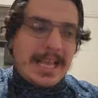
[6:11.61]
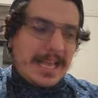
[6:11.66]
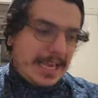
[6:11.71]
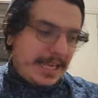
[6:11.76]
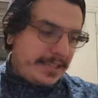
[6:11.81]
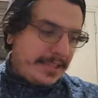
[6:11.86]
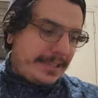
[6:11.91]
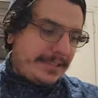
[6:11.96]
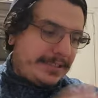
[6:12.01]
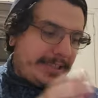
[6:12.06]

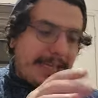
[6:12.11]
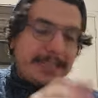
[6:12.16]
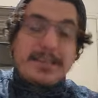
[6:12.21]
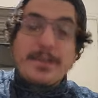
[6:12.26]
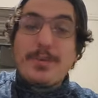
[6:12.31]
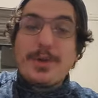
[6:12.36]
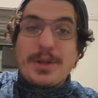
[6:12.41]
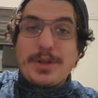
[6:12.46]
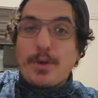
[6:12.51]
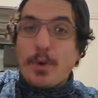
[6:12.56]
and then she ends
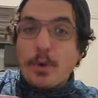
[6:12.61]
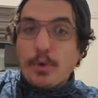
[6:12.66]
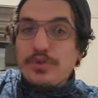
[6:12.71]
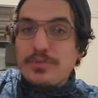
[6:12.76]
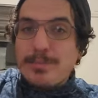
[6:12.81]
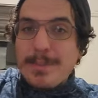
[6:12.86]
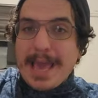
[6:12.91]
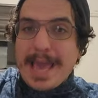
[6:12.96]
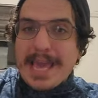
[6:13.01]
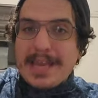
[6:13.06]
up with an old
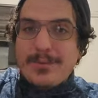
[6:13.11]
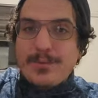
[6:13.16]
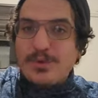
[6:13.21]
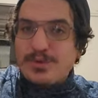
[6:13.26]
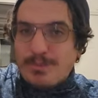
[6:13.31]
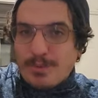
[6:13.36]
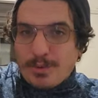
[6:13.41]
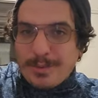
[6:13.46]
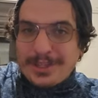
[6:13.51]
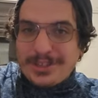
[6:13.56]
man
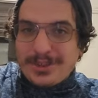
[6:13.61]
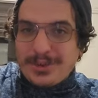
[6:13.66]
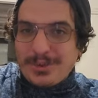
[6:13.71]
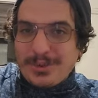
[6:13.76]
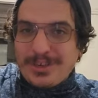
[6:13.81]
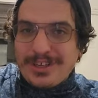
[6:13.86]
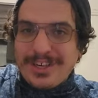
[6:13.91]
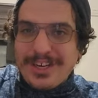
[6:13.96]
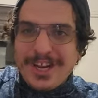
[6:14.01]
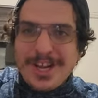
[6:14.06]
who's more
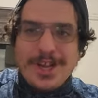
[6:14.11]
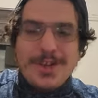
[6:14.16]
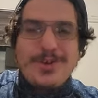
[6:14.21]
mature.